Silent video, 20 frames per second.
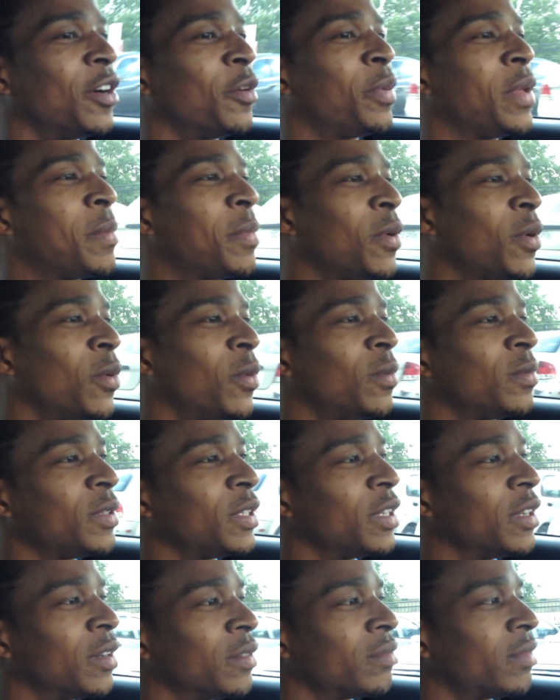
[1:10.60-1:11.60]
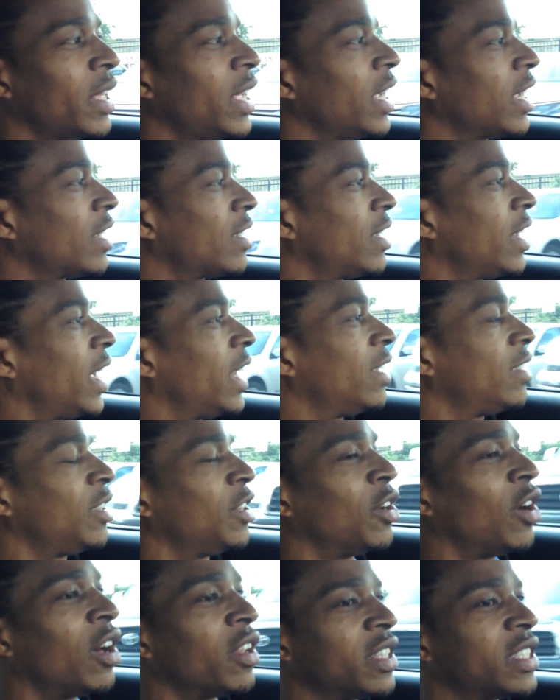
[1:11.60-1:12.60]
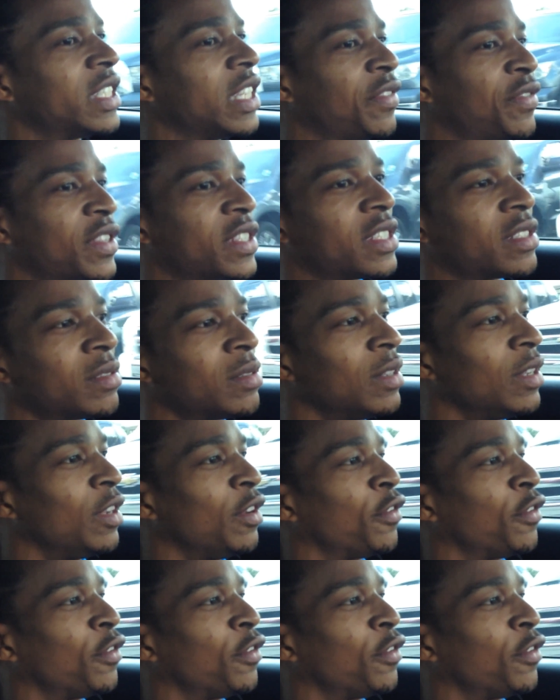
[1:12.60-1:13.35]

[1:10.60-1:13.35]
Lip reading: people think that all this stuff is